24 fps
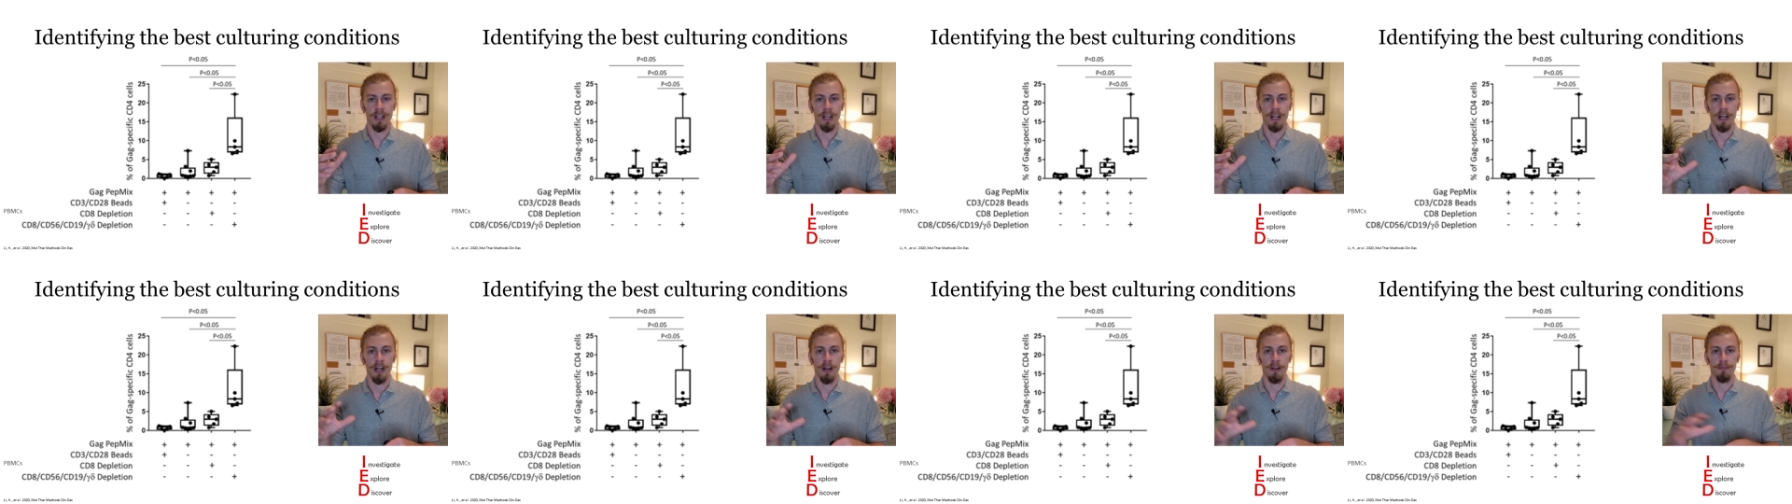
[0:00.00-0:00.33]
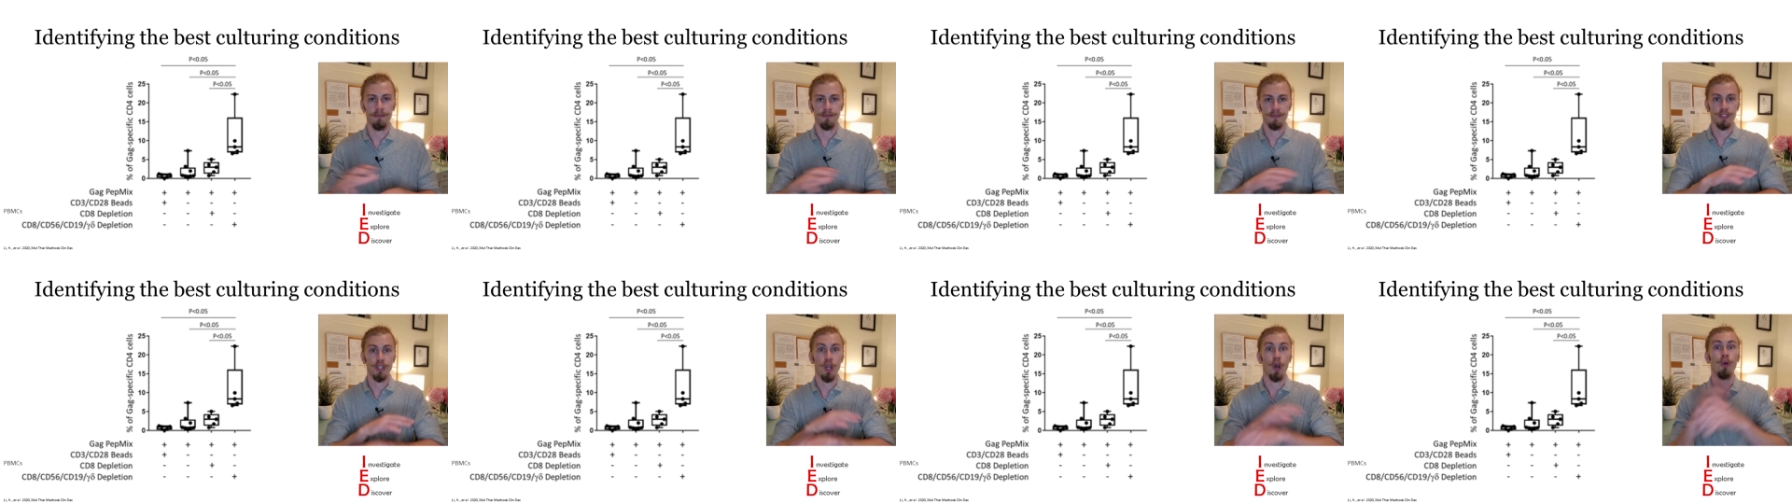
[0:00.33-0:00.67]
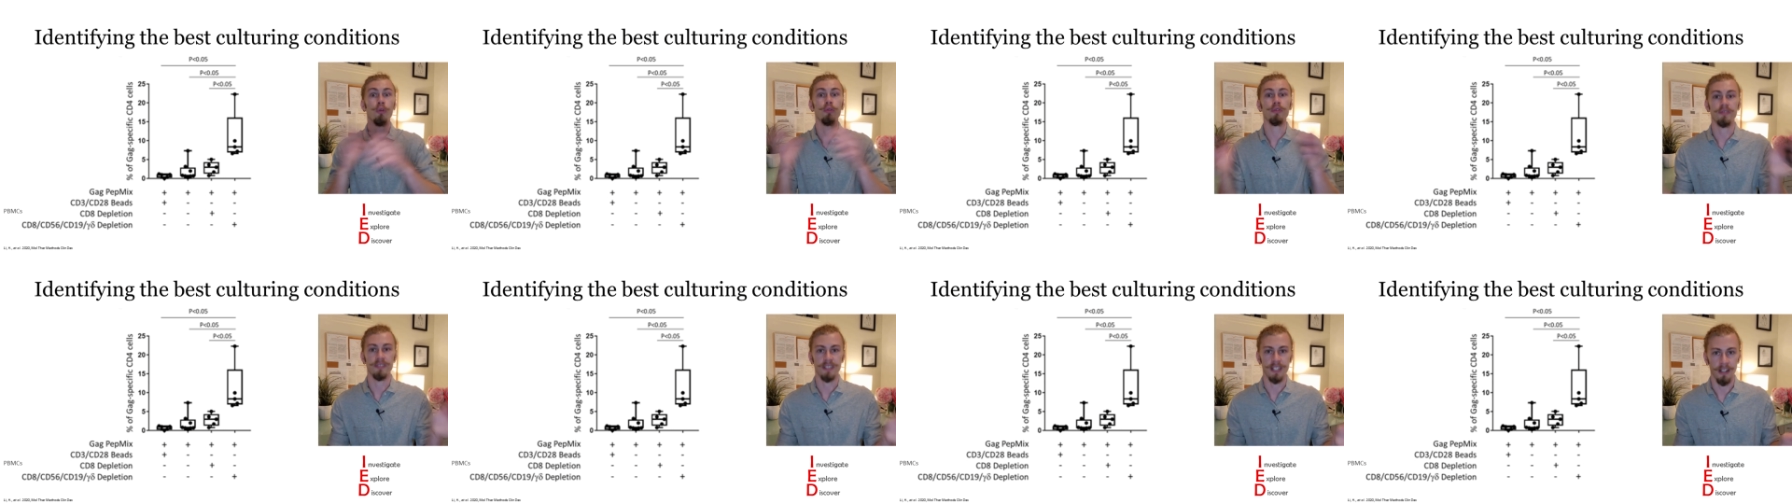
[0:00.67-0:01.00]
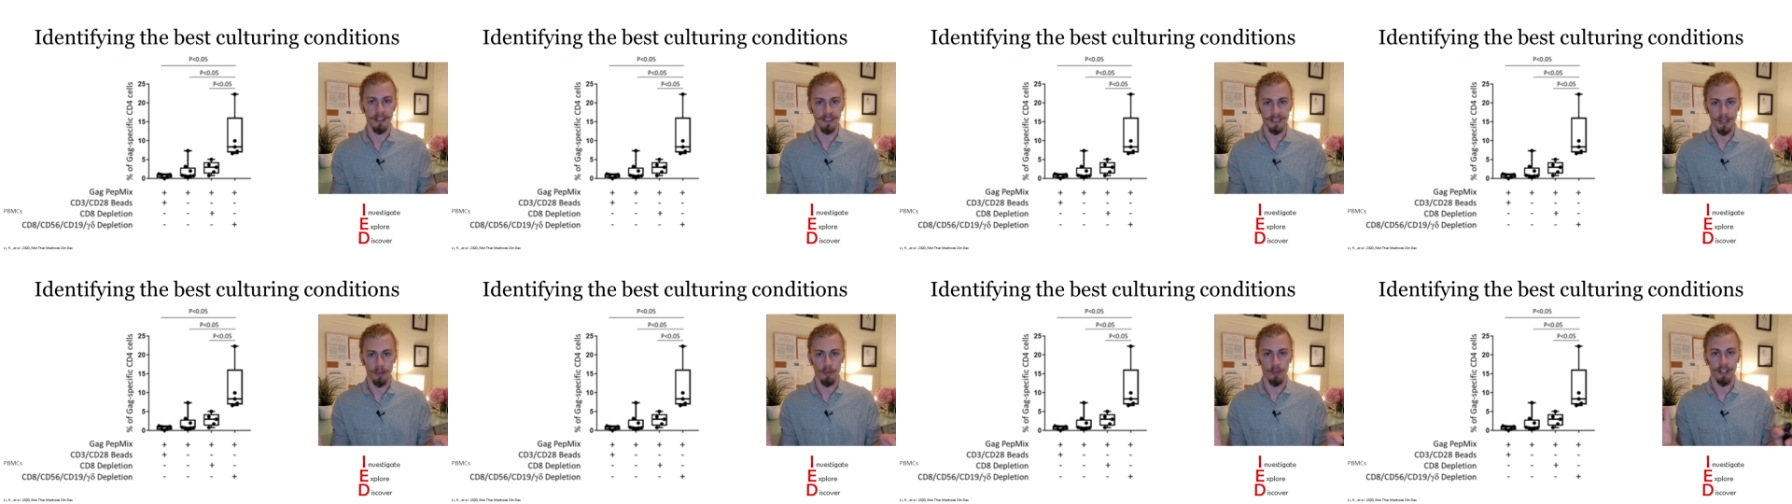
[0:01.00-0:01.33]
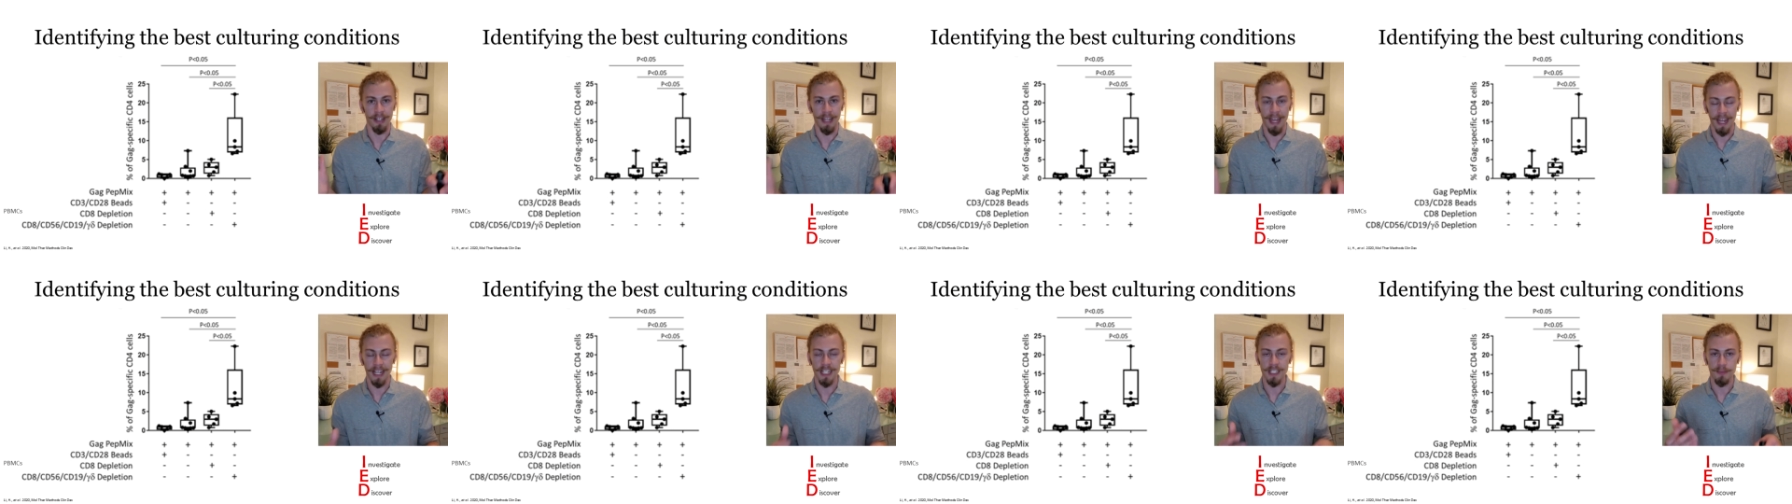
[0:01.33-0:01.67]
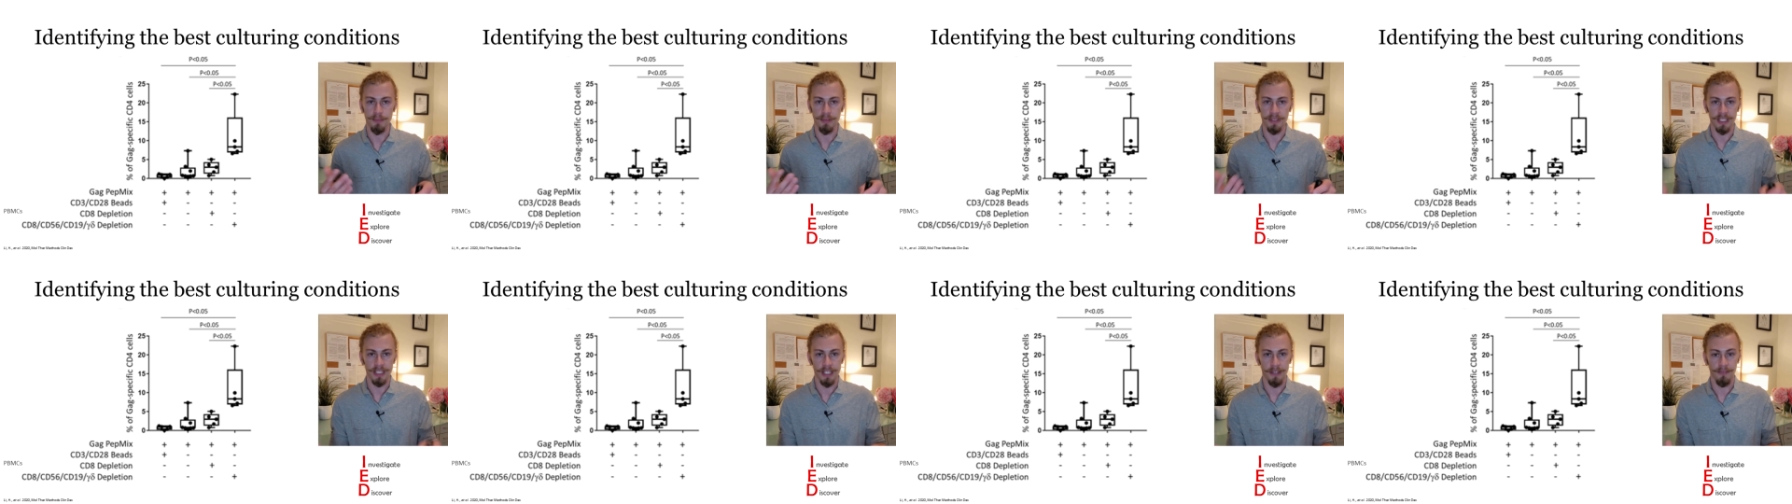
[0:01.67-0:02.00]
of total cells that were GAG
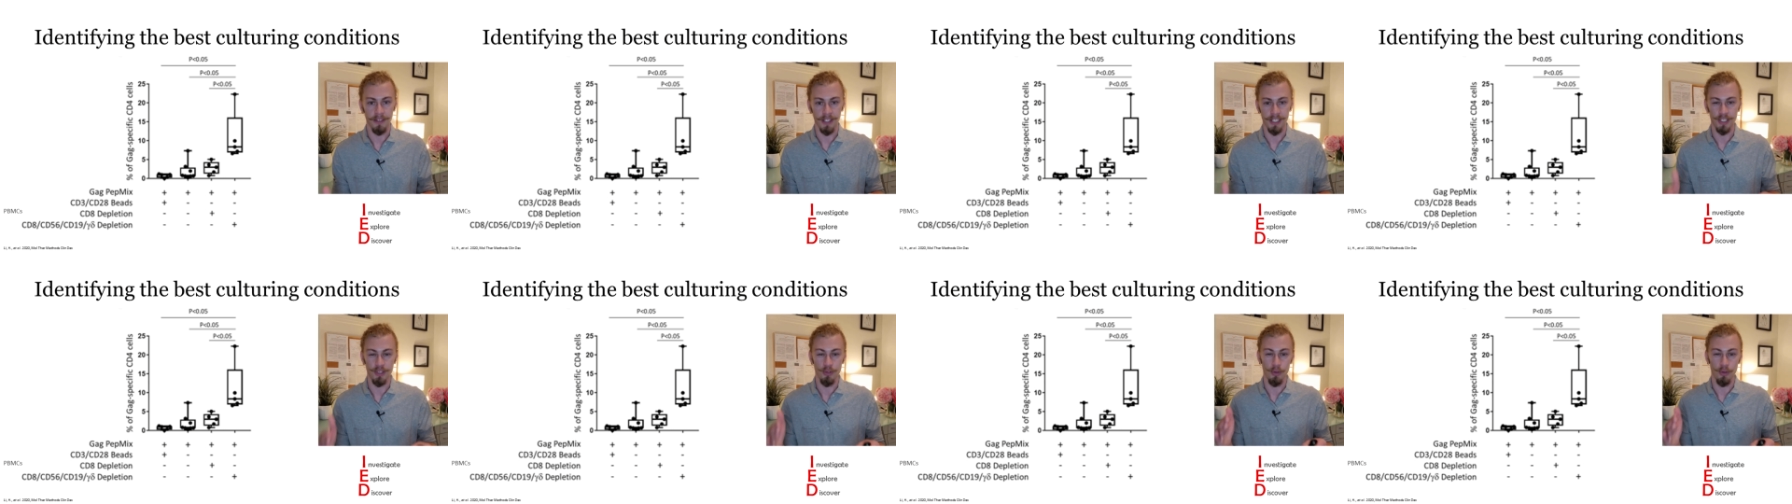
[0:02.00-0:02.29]
specific